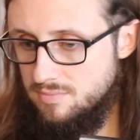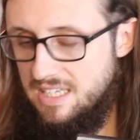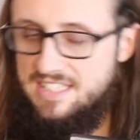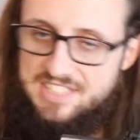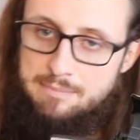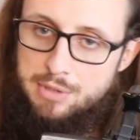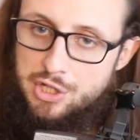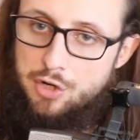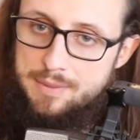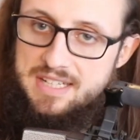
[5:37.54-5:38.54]
and I say
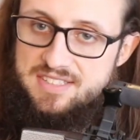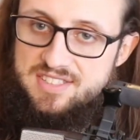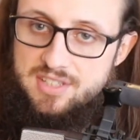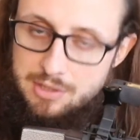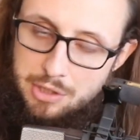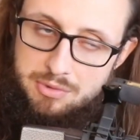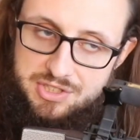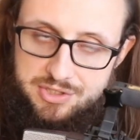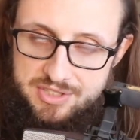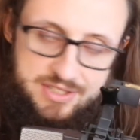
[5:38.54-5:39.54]
below because it's a lower
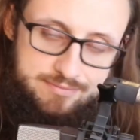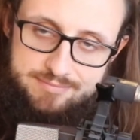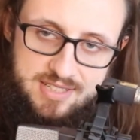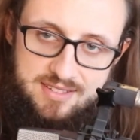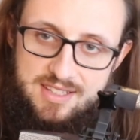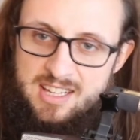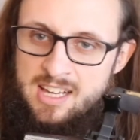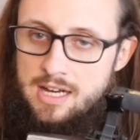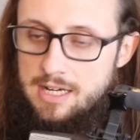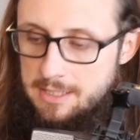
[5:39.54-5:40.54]
string.
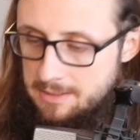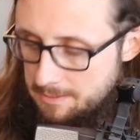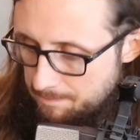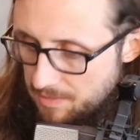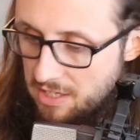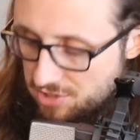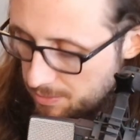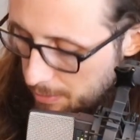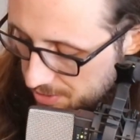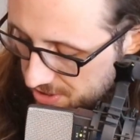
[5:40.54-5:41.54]
I know
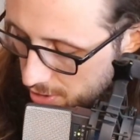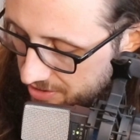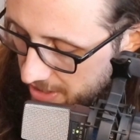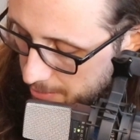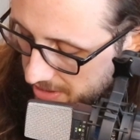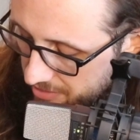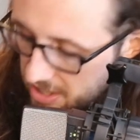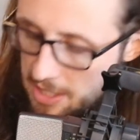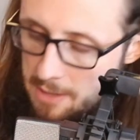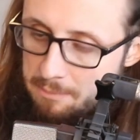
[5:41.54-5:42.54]
some people call that above,
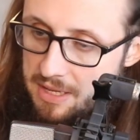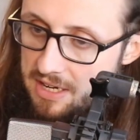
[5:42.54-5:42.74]
but